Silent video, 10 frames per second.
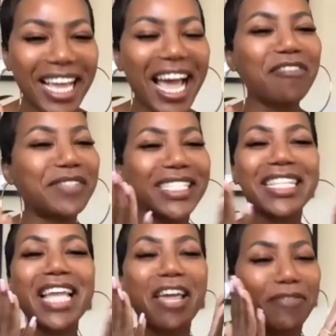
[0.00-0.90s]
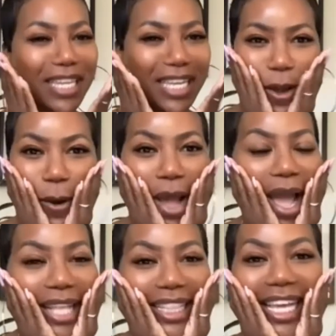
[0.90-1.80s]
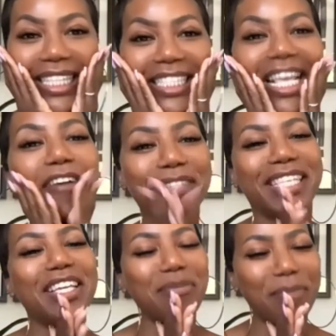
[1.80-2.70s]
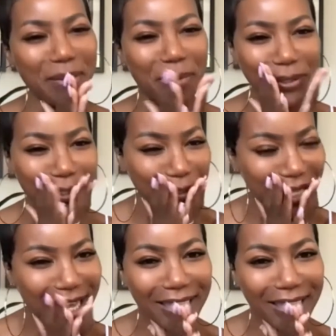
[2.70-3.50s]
I've seen that video. I've seen people do that.